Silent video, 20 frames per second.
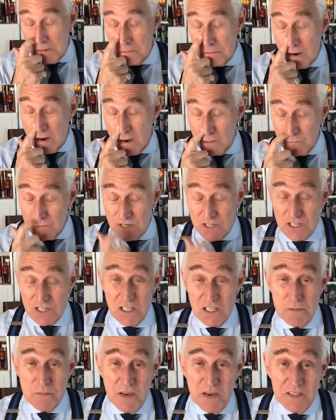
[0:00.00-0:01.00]
I
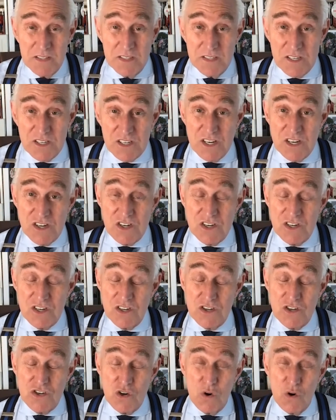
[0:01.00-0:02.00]
recently made the decision
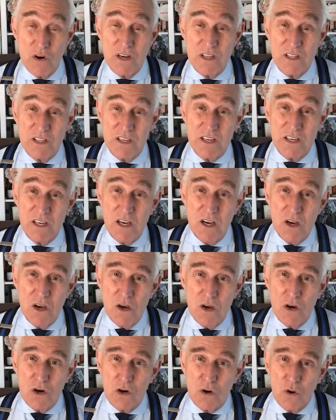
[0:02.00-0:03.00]
to join the
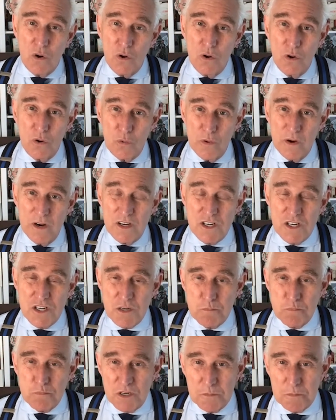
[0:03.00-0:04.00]
Coral
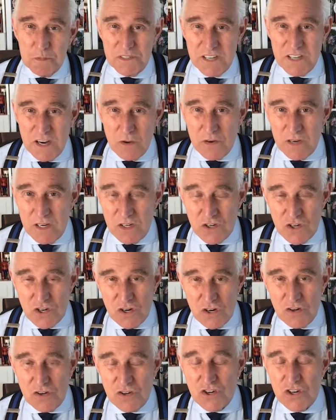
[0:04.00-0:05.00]
Ridge Presbyterian
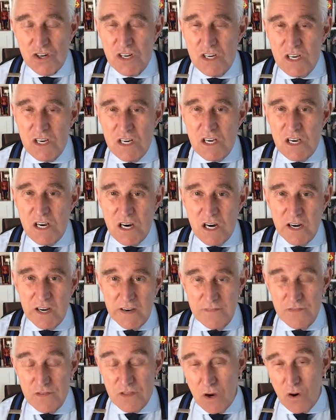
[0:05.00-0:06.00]
Church,
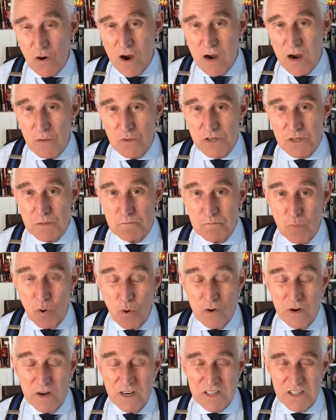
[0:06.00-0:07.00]
even though I was
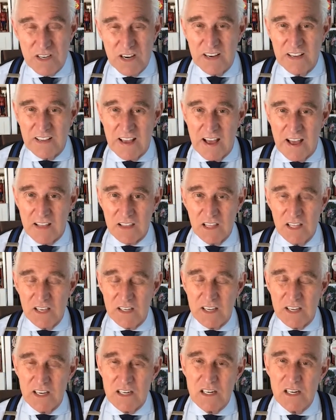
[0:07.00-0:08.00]
born as a Catholic
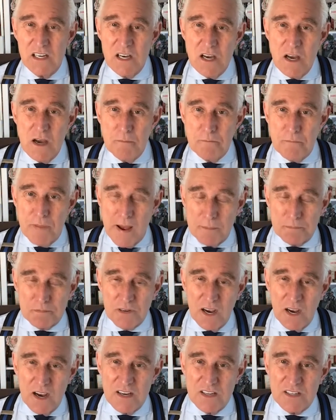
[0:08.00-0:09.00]
and
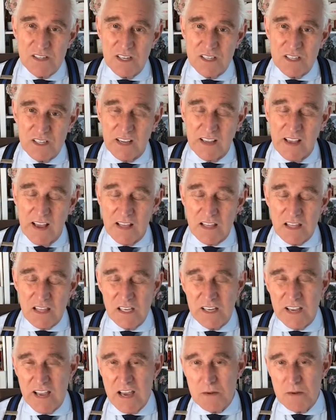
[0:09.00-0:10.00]
baptized as a
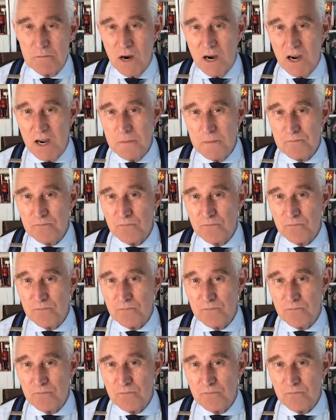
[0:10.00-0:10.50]
Catholic, had my